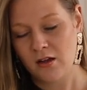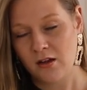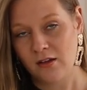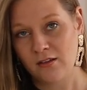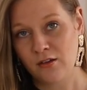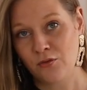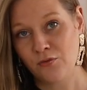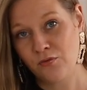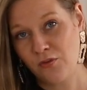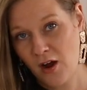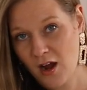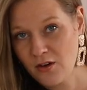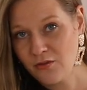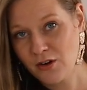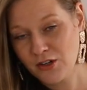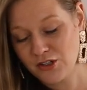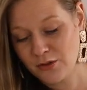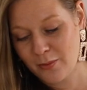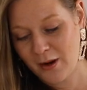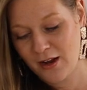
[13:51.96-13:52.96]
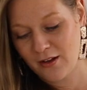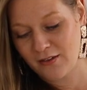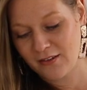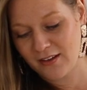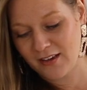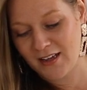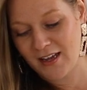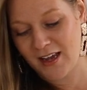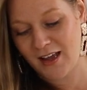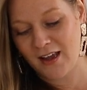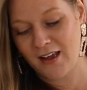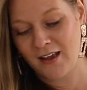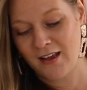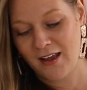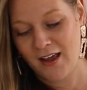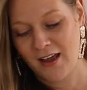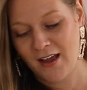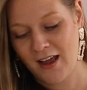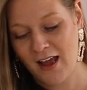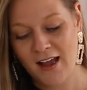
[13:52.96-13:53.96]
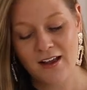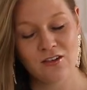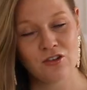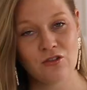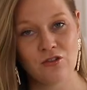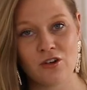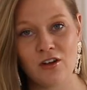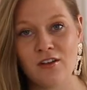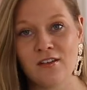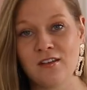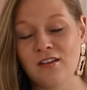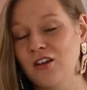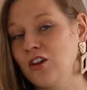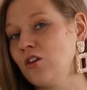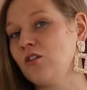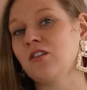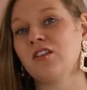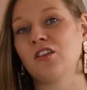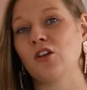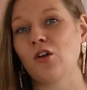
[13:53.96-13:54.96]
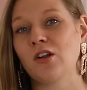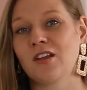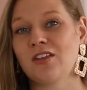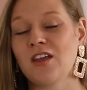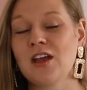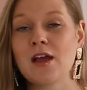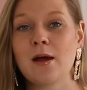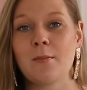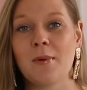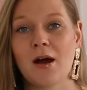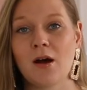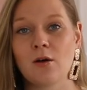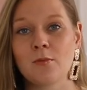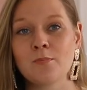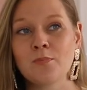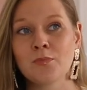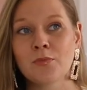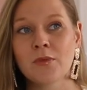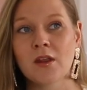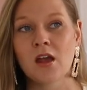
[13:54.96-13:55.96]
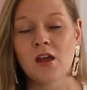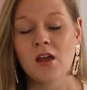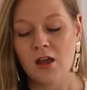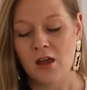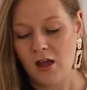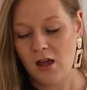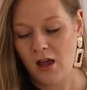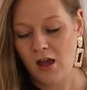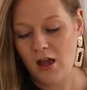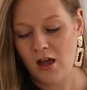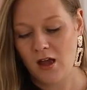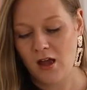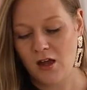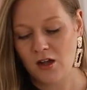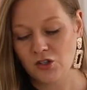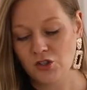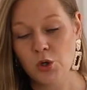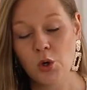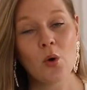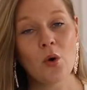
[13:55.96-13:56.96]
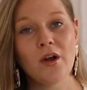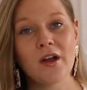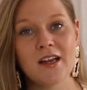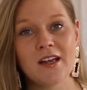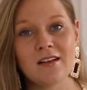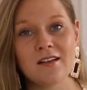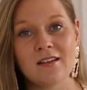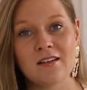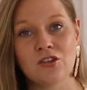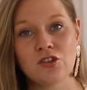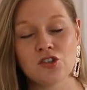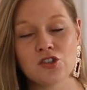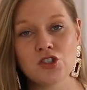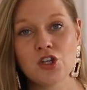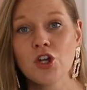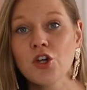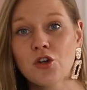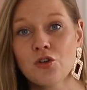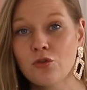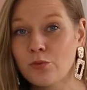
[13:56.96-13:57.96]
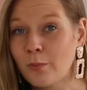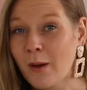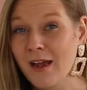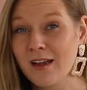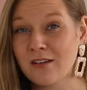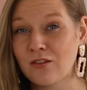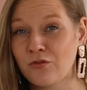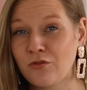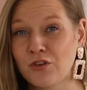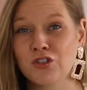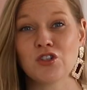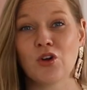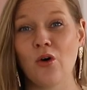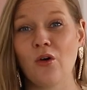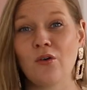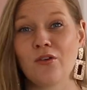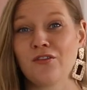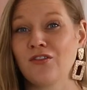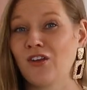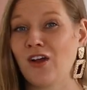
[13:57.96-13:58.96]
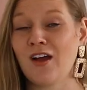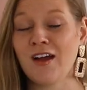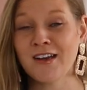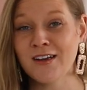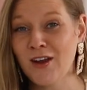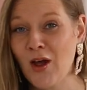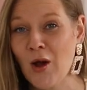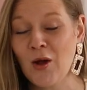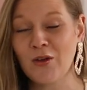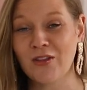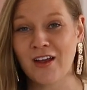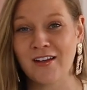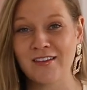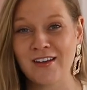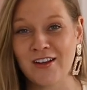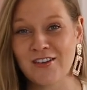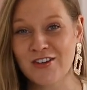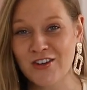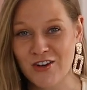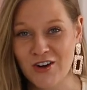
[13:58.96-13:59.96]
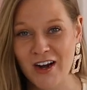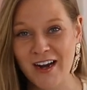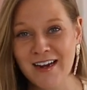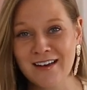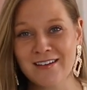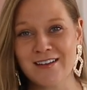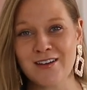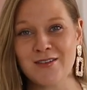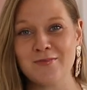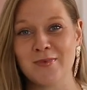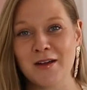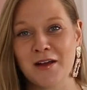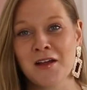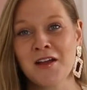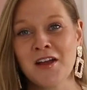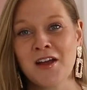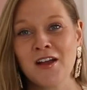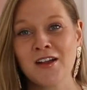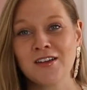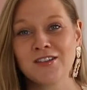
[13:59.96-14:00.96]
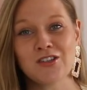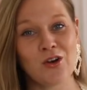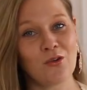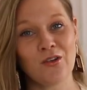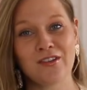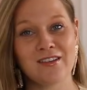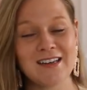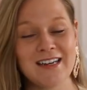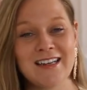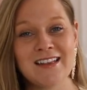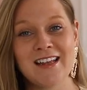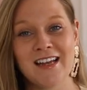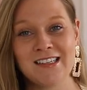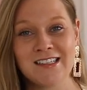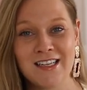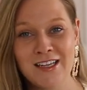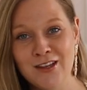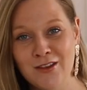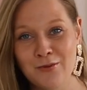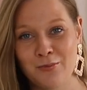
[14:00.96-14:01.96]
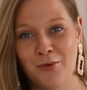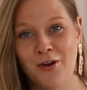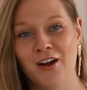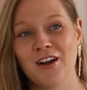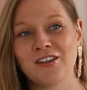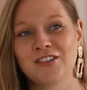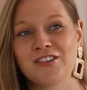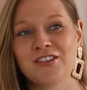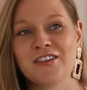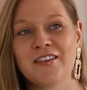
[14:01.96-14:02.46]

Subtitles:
So £500 a year. Extras, you've got to think about toys, toothpaste for dogs. I know that sounds crazy, but dogs need their teeth brushed.